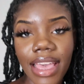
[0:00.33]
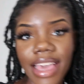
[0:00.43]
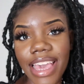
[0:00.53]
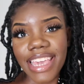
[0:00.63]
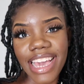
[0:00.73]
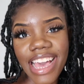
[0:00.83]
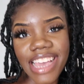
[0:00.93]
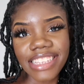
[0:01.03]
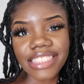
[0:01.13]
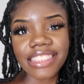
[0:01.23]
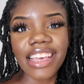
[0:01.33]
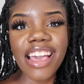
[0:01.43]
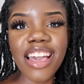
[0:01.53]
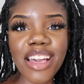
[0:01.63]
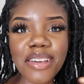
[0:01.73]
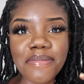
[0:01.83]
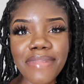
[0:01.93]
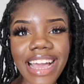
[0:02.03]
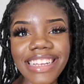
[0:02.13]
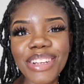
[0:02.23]
Hey guys,
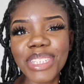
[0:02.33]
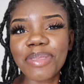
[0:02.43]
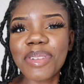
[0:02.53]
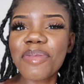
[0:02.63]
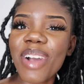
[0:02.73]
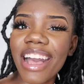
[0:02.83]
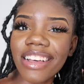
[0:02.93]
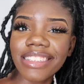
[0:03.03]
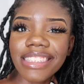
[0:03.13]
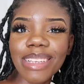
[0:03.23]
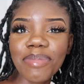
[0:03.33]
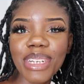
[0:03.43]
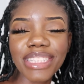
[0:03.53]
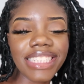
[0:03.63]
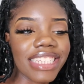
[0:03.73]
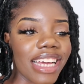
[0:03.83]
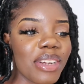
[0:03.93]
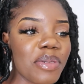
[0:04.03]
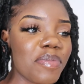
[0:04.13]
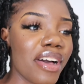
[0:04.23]
I know it's been a while since I've been on the
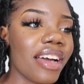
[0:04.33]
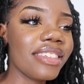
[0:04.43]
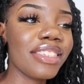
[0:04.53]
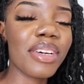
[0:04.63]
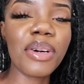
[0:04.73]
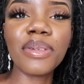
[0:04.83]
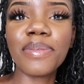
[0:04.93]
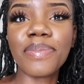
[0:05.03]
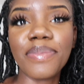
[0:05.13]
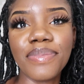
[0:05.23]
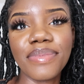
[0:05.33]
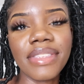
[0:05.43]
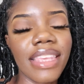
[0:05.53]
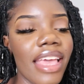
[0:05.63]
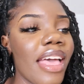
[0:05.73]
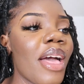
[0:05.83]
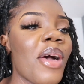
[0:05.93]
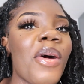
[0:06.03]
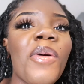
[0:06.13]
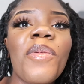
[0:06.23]
channel, but you know,
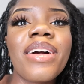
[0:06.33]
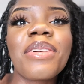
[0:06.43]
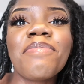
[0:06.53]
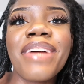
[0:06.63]
welcome